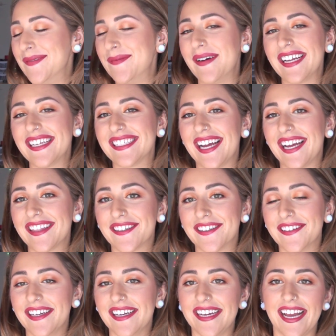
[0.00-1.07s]
But I sat
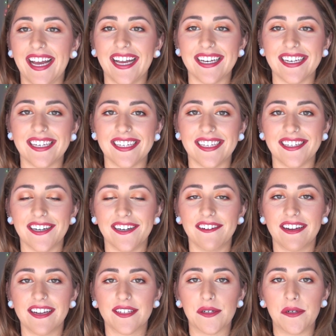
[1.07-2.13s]
through it, and you know,
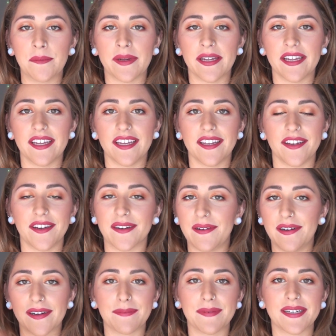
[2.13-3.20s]
he told me, you're
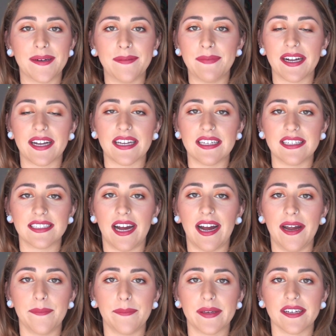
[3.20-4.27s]
welcome to come back
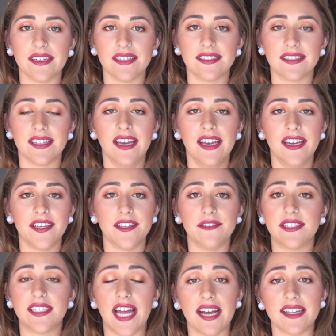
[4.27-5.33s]
anytime because you
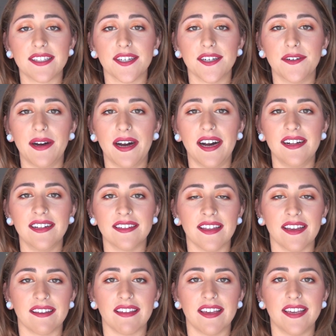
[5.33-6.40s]
sat so well, and
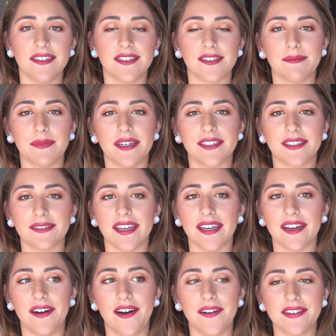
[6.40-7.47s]
like, thank you so much.
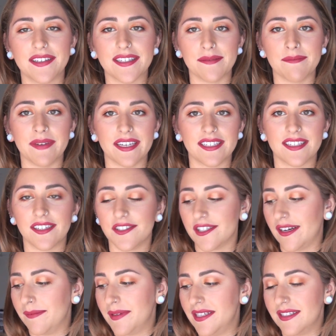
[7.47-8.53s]
Like, obviously makes their
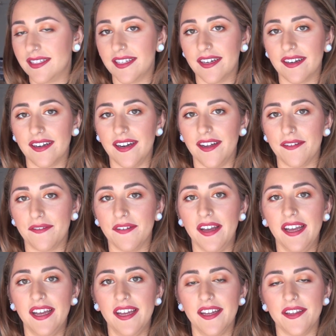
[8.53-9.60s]
job easier if
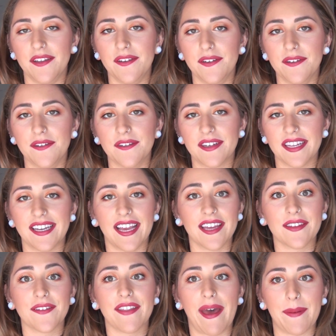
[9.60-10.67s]
you can
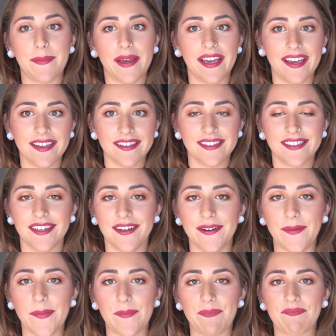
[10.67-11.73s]
handle that pain.
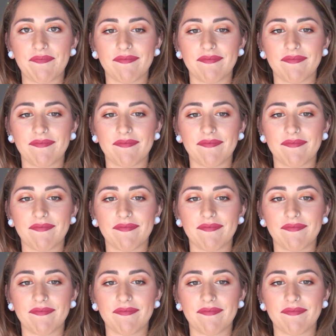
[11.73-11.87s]
So